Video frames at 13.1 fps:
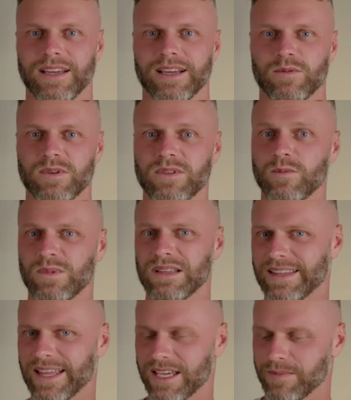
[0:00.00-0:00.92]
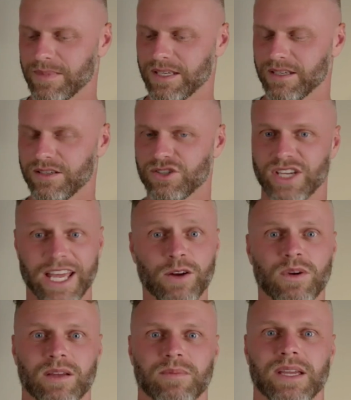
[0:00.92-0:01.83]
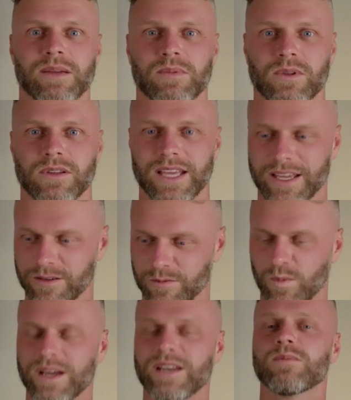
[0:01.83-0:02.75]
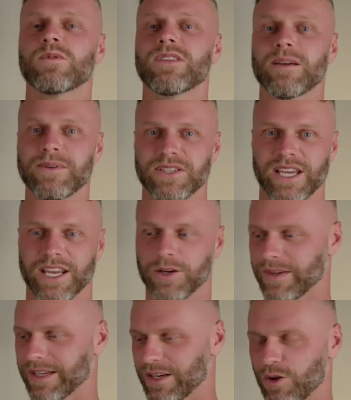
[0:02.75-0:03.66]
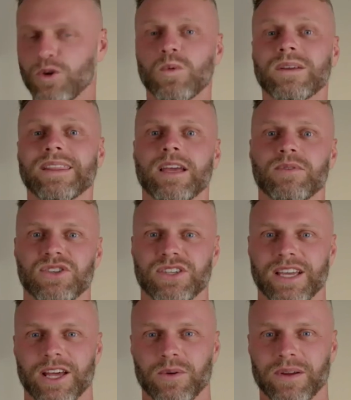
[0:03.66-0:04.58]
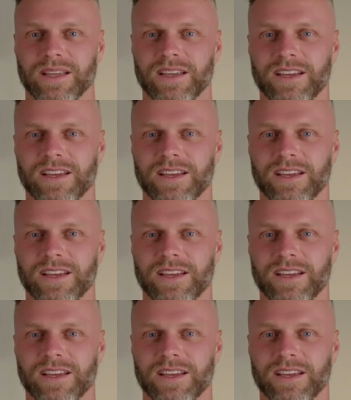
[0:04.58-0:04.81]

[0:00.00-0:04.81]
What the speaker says: Will they be shadowing people? And when will they be shadowing? And who will they be shadowing?